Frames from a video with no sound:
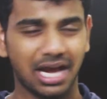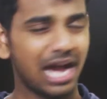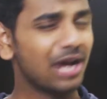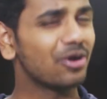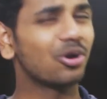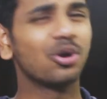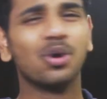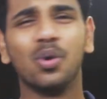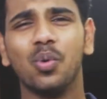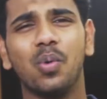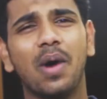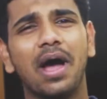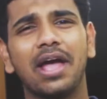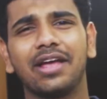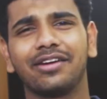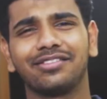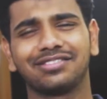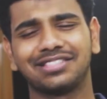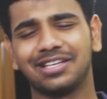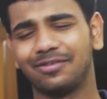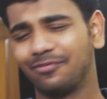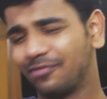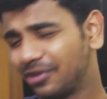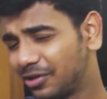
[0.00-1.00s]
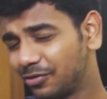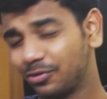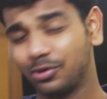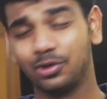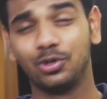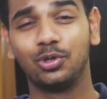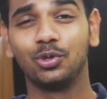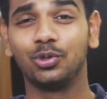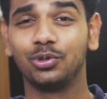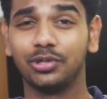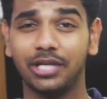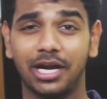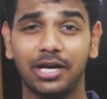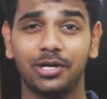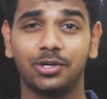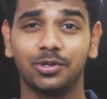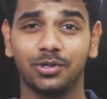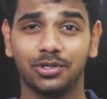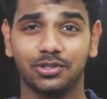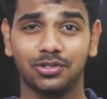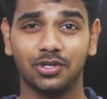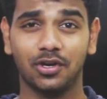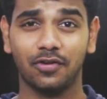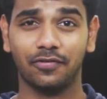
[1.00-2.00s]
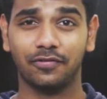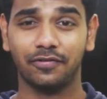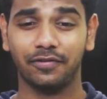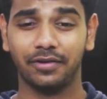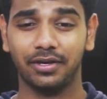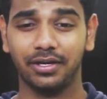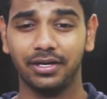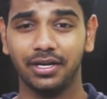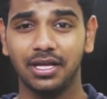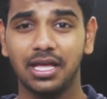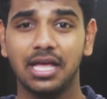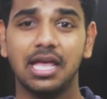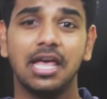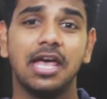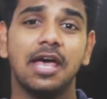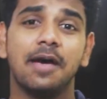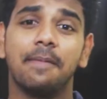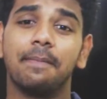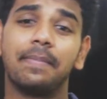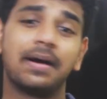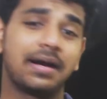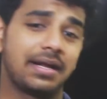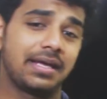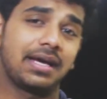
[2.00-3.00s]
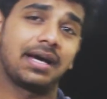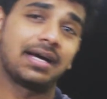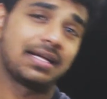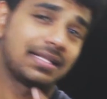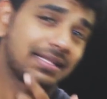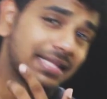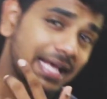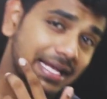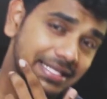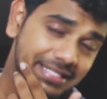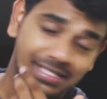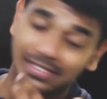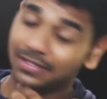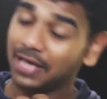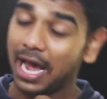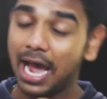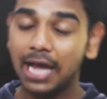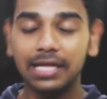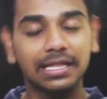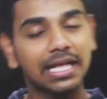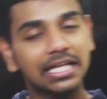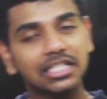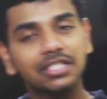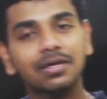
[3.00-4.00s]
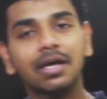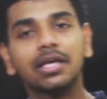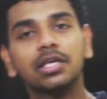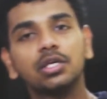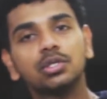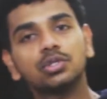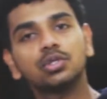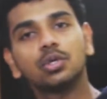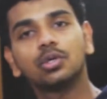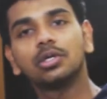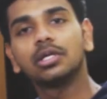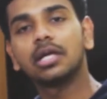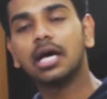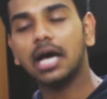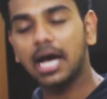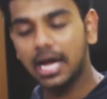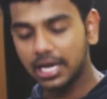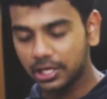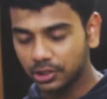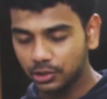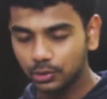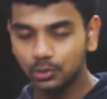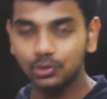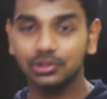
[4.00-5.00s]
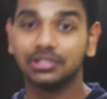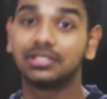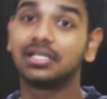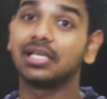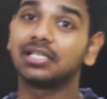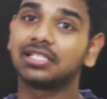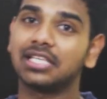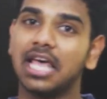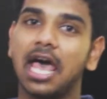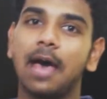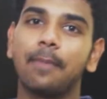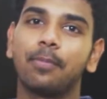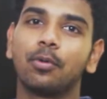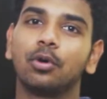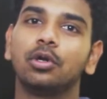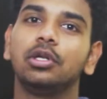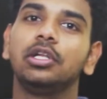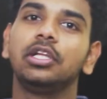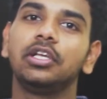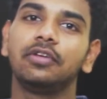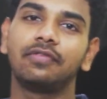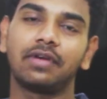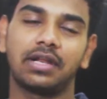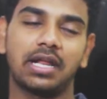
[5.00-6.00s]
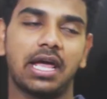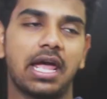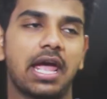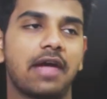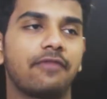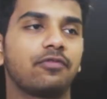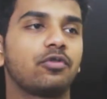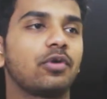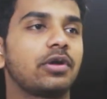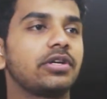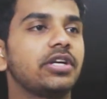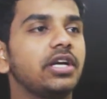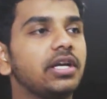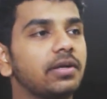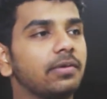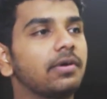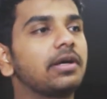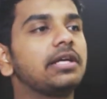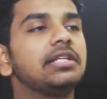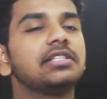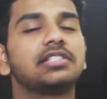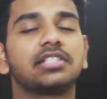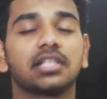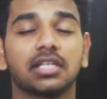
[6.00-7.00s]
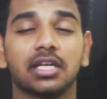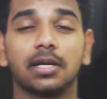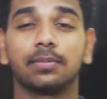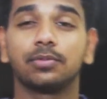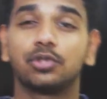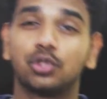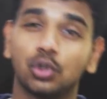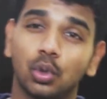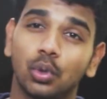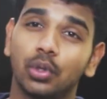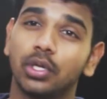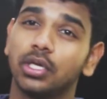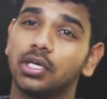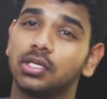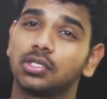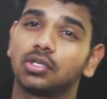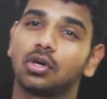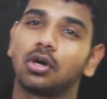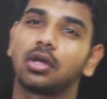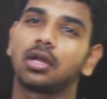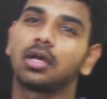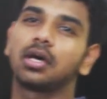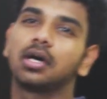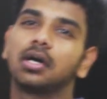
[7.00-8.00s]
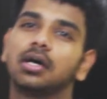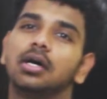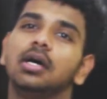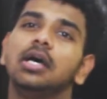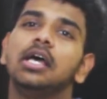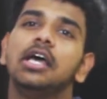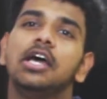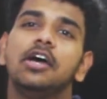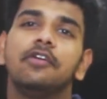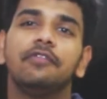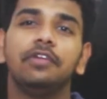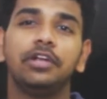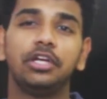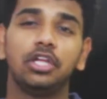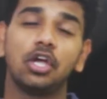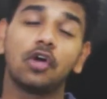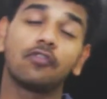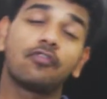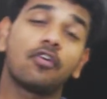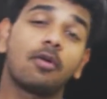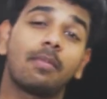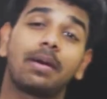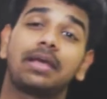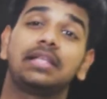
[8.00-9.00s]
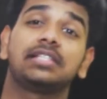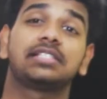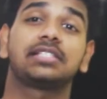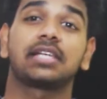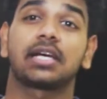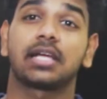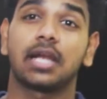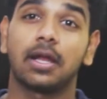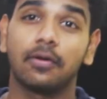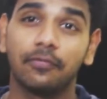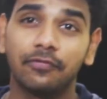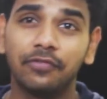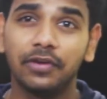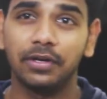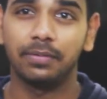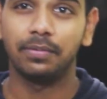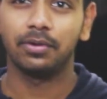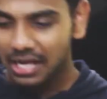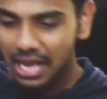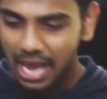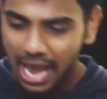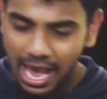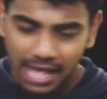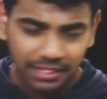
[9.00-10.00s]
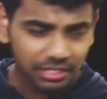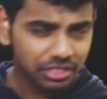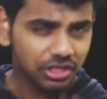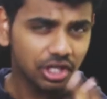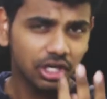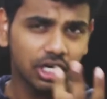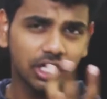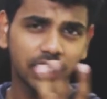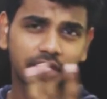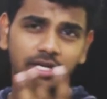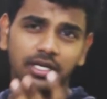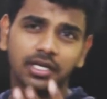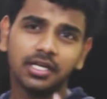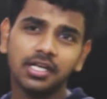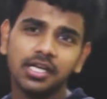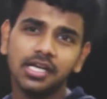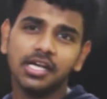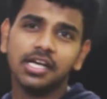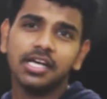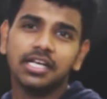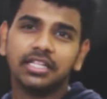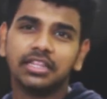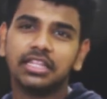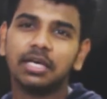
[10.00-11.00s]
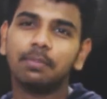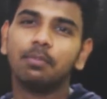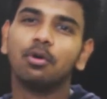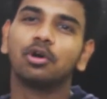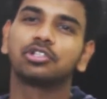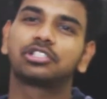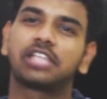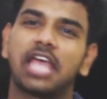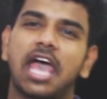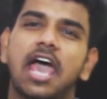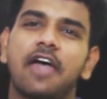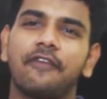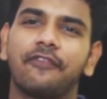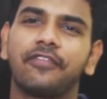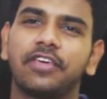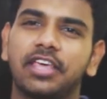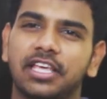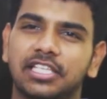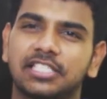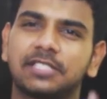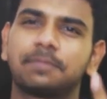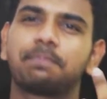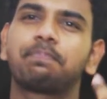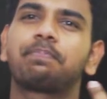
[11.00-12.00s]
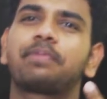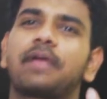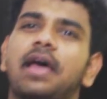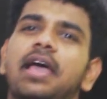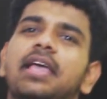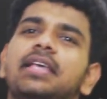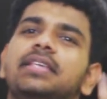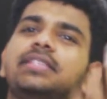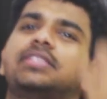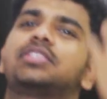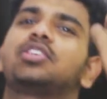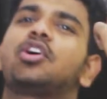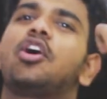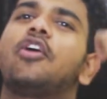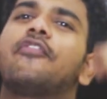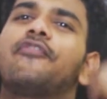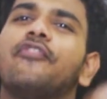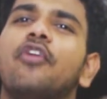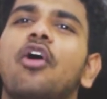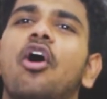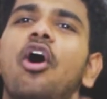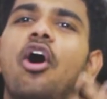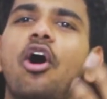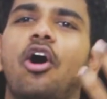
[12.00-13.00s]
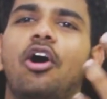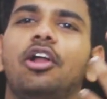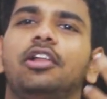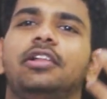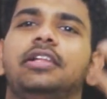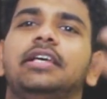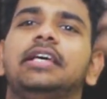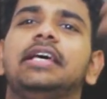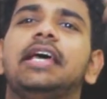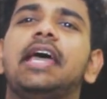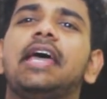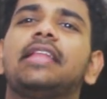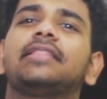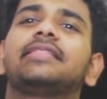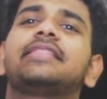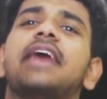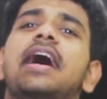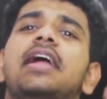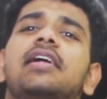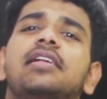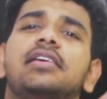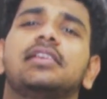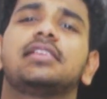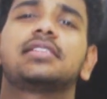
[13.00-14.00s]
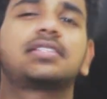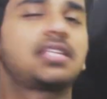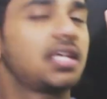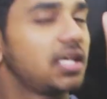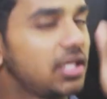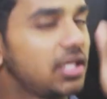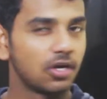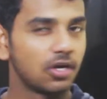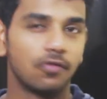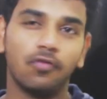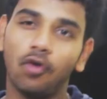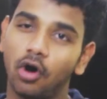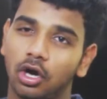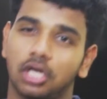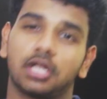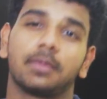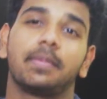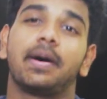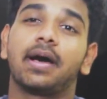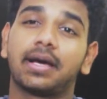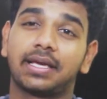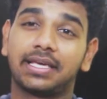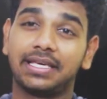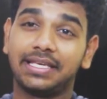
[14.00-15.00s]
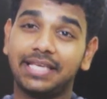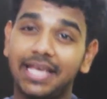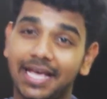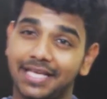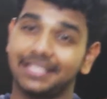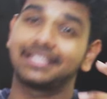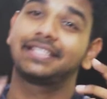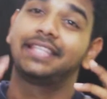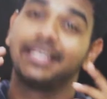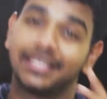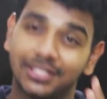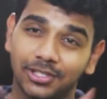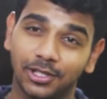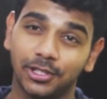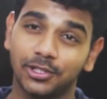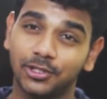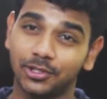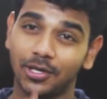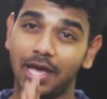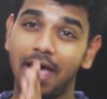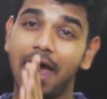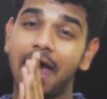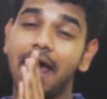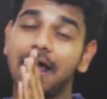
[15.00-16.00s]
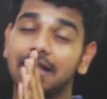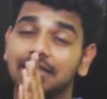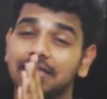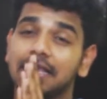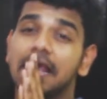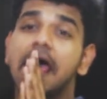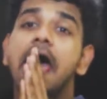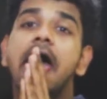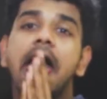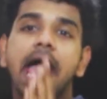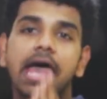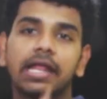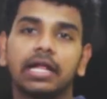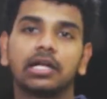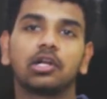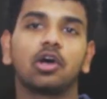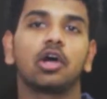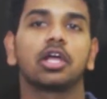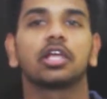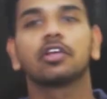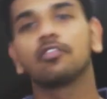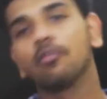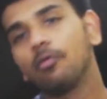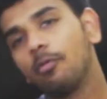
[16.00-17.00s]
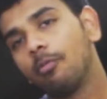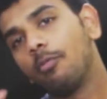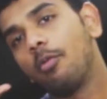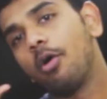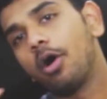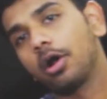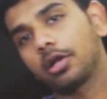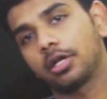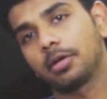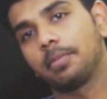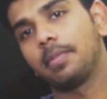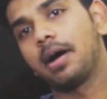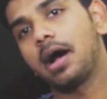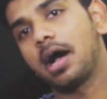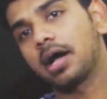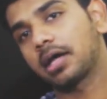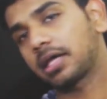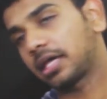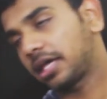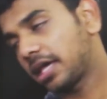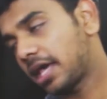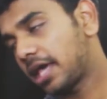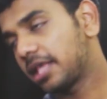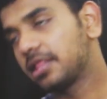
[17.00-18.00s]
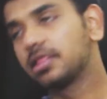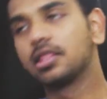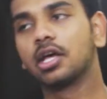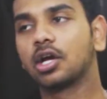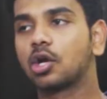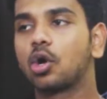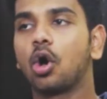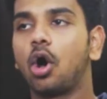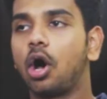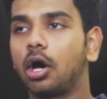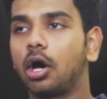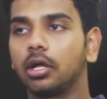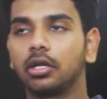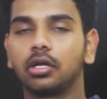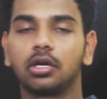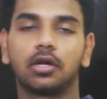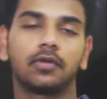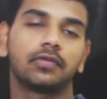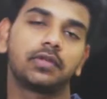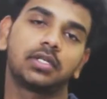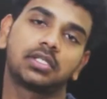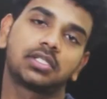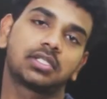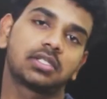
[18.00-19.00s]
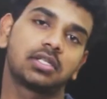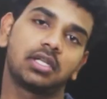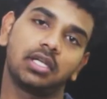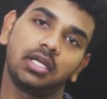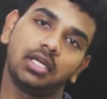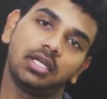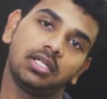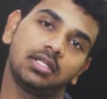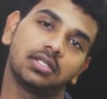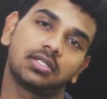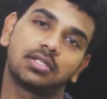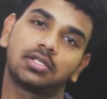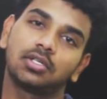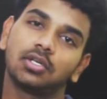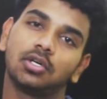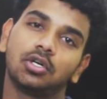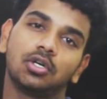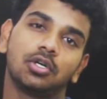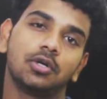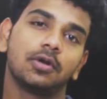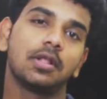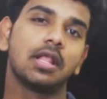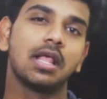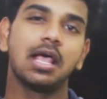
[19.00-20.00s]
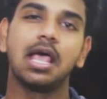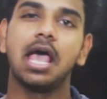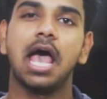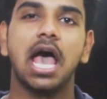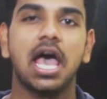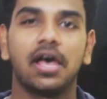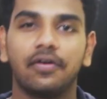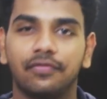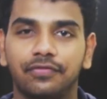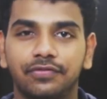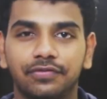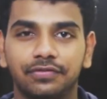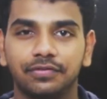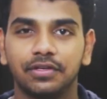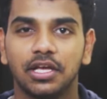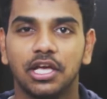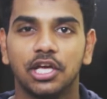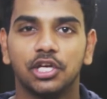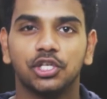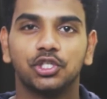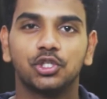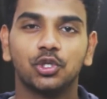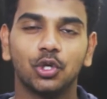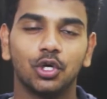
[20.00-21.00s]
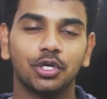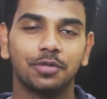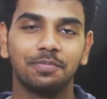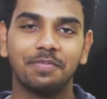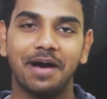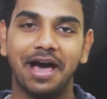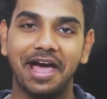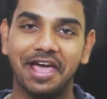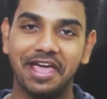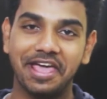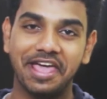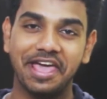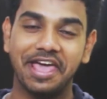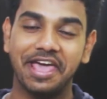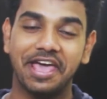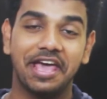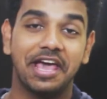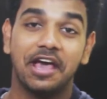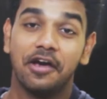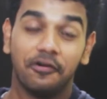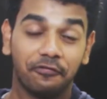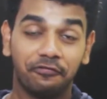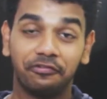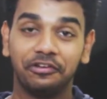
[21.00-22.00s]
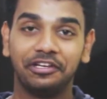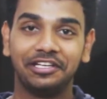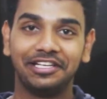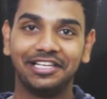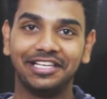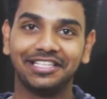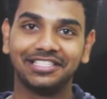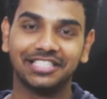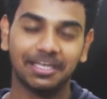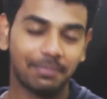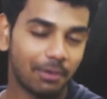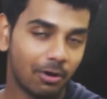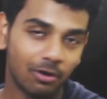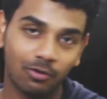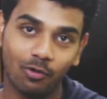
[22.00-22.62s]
I don't know why someone would do that to a software, but yeah, that's it. That's why I use this app only when I have to edit Instagram stories or a video for my Instagram feed. And third, the most heaviest price of all, that is watermark. Yes, this also has an annoying watermark in the corner of the screen, so I've shown my feelings about